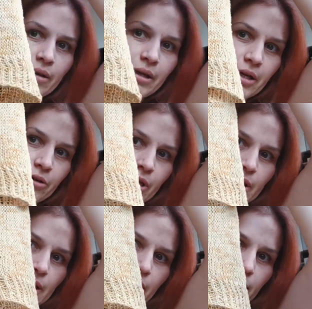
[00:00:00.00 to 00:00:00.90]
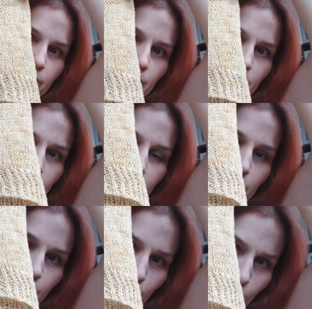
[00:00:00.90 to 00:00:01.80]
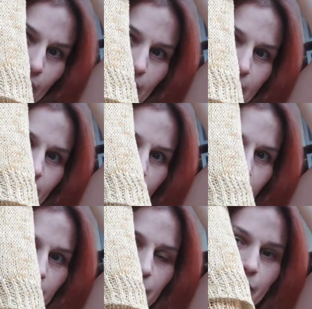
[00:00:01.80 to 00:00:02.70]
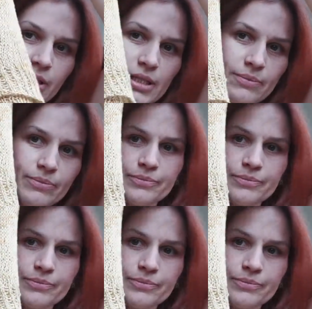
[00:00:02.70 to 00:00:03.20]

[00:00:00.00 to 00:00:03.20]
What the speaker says: Here you can see quite nicely the difference.